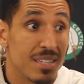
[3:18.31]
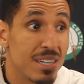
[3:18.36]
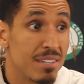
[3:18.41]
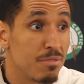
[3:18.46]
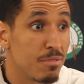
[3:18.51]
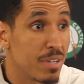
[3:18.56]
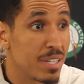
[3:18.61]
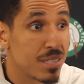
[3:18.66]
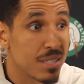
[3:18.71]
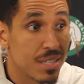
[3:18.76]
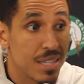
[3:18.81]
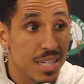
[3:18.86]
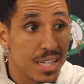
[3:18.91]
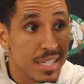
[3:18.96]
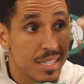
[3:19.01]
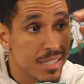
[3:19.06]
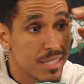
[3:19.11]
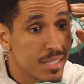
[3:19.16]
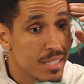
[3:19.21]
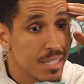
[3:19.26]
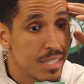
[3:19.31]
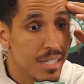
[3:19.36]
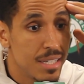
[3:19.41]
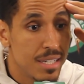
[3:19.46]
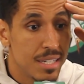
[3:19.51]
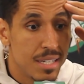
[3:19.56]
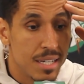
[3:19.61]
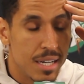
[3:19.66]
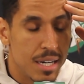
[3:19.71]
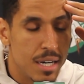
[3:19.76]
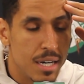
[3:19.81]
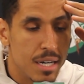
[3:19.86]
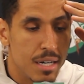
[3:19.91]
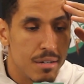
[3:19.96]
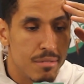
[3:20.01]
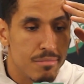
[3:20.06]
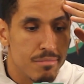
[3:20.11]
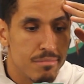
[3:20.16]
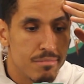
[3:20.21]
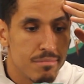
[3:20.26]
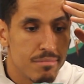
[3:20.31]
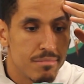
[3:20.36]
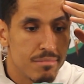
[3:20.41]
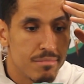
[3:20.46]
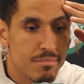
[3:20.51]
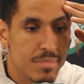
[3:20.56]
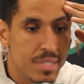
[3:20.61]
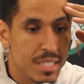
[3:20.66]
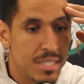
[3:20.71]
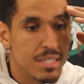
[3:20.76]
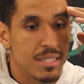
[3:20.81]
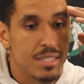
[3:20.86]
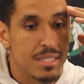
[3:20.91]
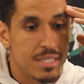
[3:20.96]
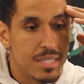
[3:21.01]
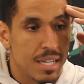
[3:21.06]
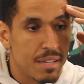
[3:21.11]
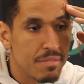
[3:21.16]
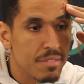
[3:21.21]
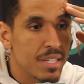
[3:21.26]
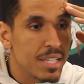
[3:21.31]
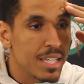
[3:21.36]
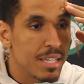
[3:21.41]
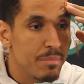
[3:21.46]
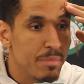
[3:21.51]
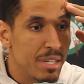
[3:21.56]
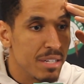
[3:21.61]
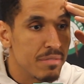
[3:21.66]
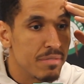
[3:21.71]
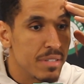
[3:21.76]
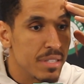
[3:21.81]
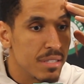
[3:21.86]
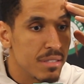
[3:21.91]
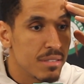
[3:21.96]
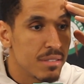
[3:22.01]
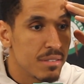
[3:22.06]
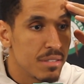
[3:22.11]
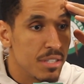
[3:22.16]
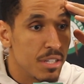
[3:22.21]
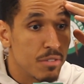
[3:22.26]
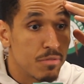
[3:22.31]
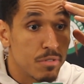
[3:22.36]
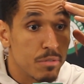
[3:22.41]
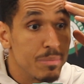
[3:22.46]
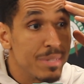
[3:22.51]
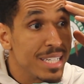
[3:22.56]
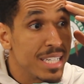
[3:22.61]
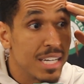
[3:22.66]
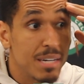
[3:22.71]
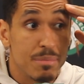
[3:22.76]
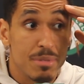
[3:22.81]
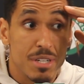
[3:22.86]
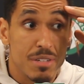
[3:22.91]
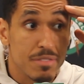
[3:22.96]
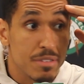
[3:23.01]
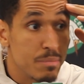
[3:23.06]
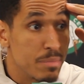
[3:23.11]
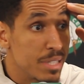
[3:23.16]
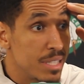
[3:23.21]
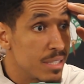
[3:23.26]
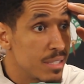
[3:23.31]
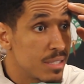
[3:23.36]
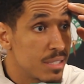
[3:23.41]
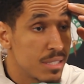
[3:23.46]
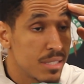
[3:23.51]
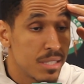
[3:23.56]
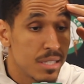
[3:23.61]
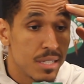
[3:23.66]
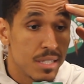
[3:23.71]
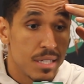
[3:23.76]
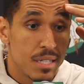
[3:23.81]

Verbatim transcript: I have fresh legs um, it's it's definitely a benefit, you know, for me coming off the bench,